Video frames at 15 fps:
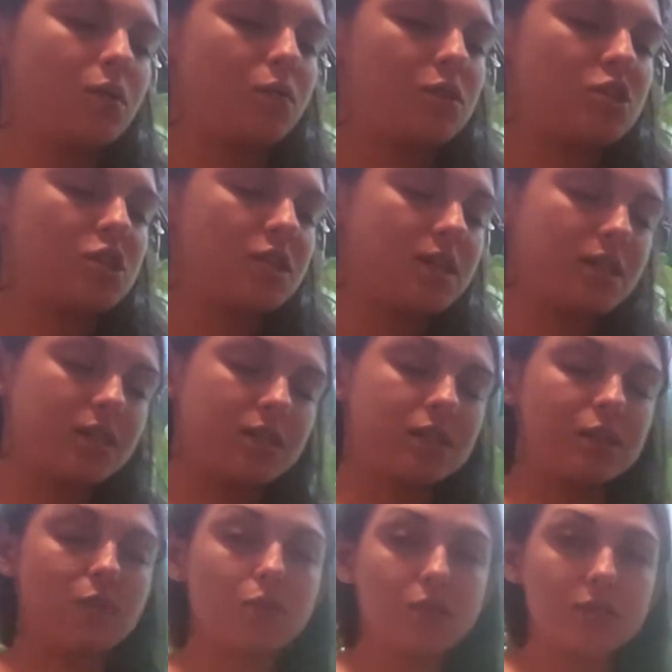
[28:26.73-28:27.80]
which
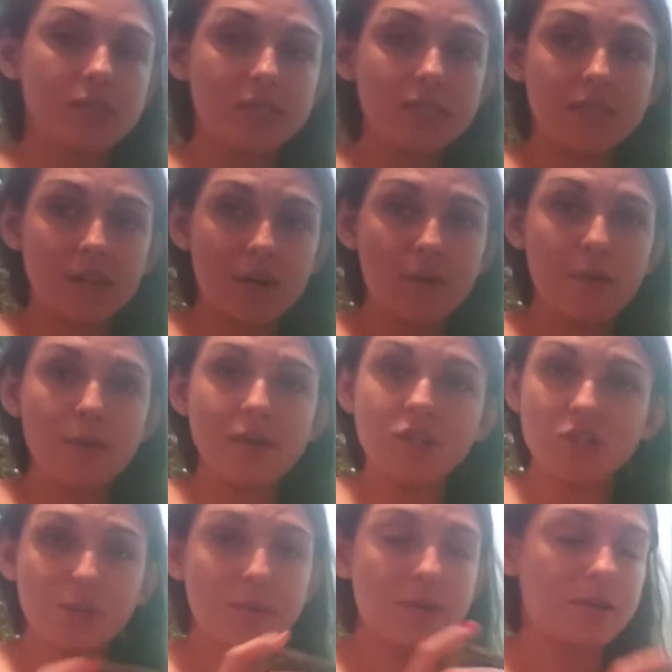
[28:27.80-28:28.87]
is
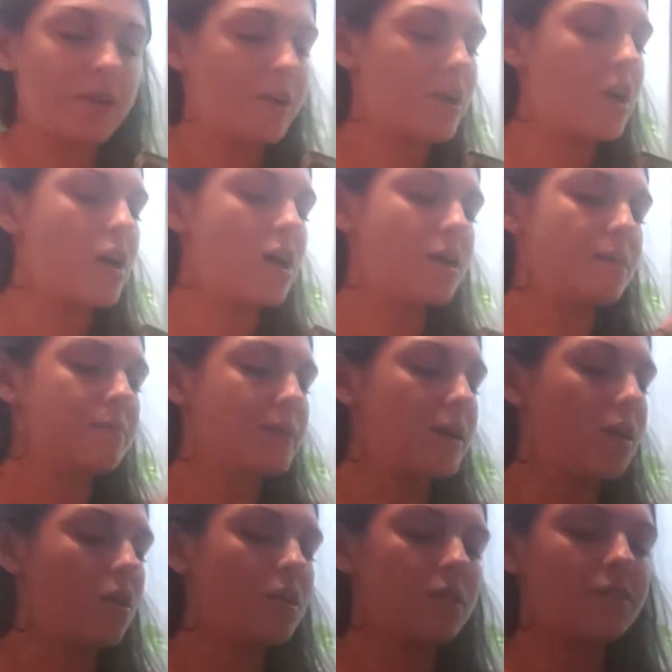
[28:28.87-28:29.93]
lunartickstarot@gmail.com.
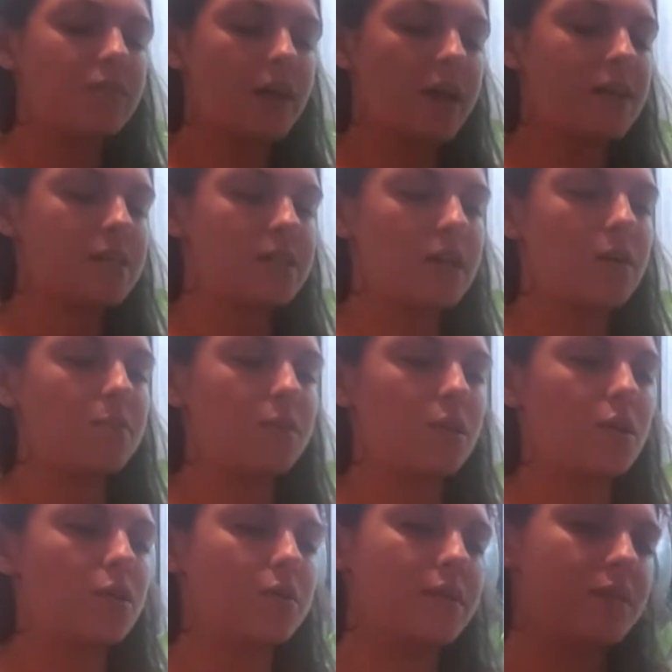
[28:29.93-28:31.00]
All of that is down
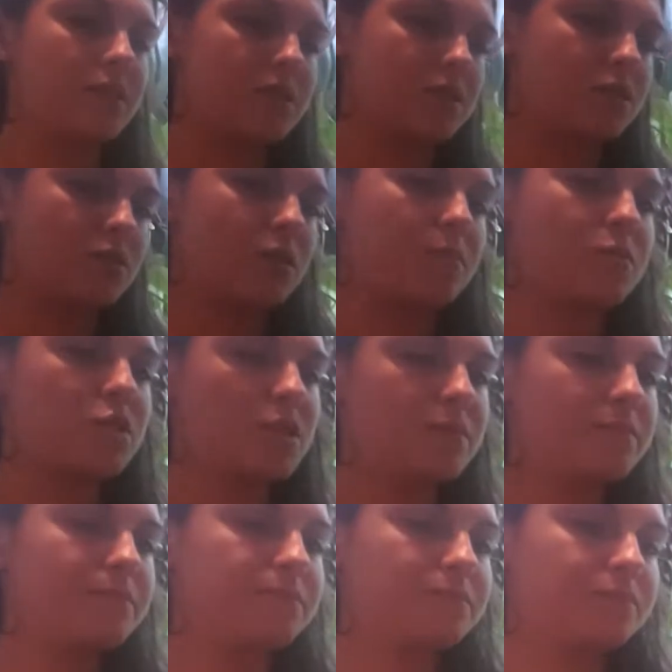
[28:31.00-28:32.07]
below in the description.